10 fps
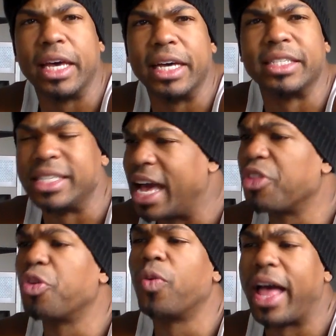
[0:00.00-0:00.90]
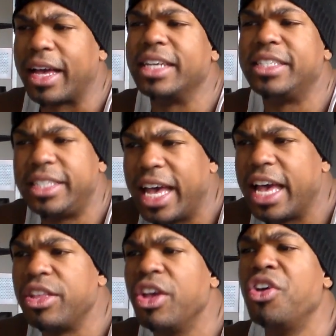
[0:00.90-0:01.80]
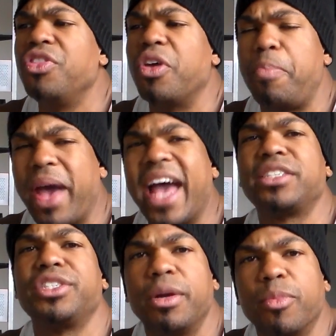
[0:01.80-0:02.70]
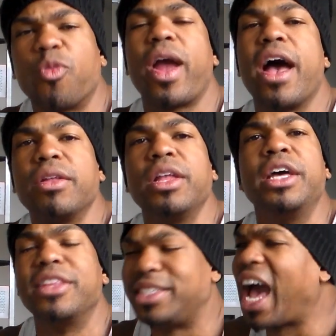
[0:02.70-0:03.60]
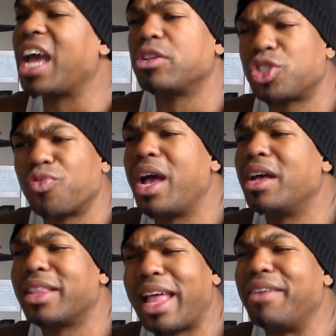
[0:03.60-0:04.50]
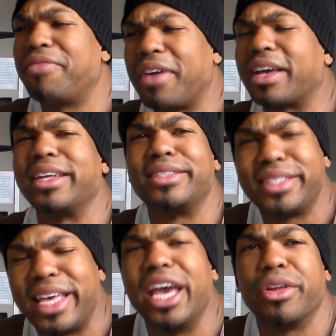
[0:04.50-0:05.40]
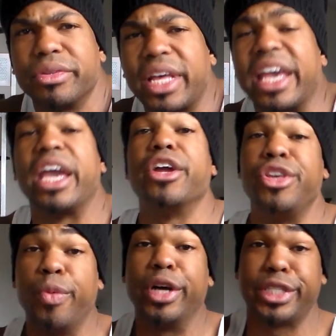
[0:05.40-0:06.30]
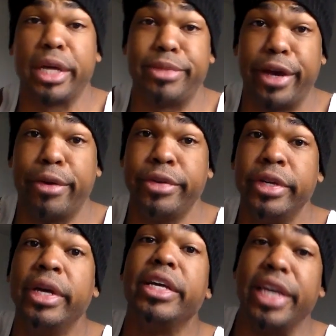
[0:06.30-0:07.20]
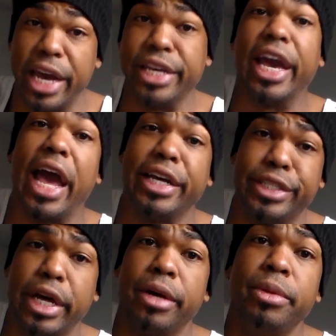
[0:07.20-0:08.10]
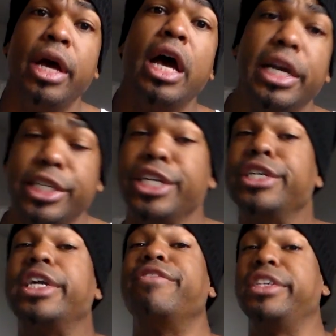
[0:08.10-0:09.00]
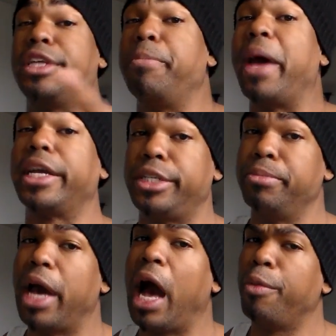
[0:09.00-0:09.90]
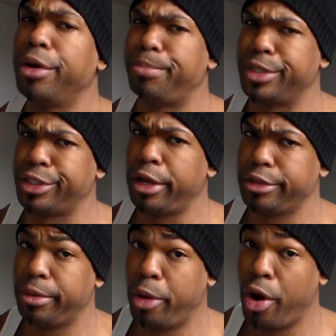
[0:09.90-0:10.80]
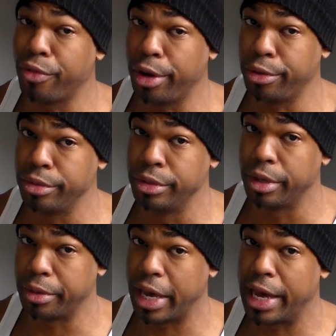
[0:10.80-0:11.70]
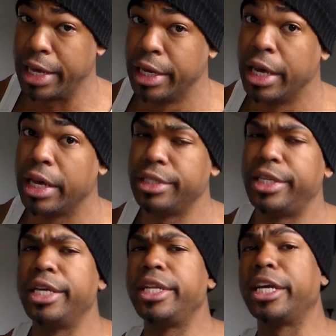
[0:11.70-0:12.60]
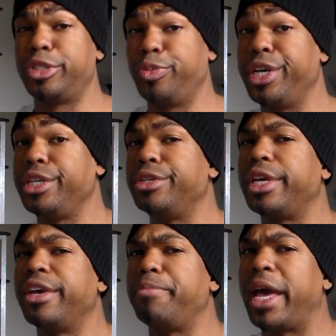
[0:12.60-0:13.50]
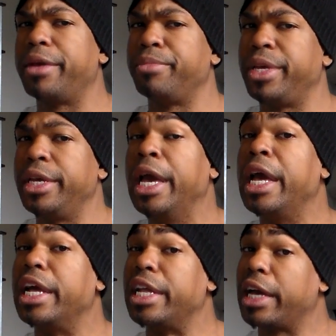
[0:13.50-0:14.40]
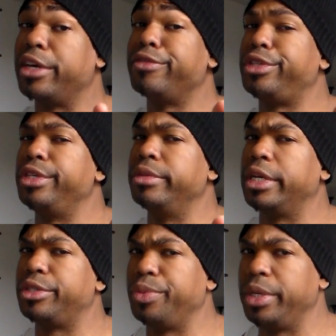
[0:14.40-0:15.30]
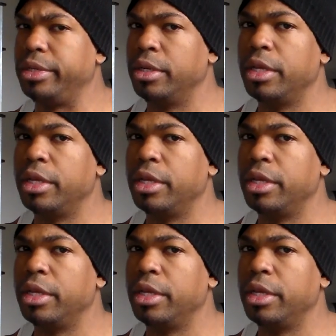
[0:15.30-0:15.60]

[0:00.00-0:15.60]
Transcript: because now, like I said, they're passing them around, the titles around like fucking Skittles. Like, here, you want some too? Yeah, you can have some. And then you give it back to, I want some tomorrow, okay? And then next week, you give it back to me, and I'll give it to you next week.